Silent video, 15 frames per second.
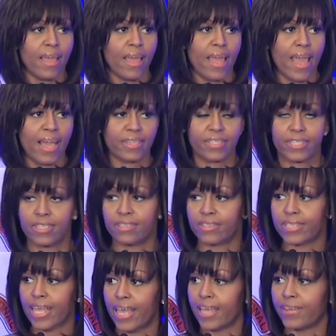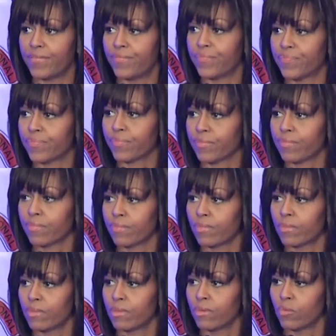As he said,
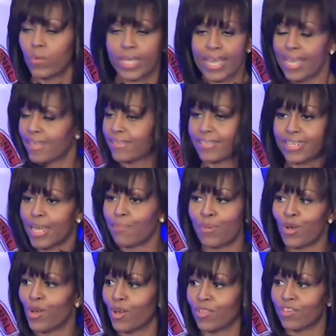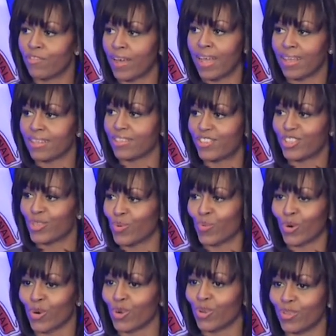we can't stop all the violence in the
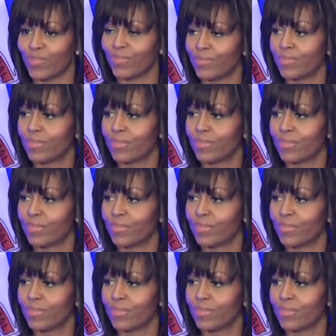world.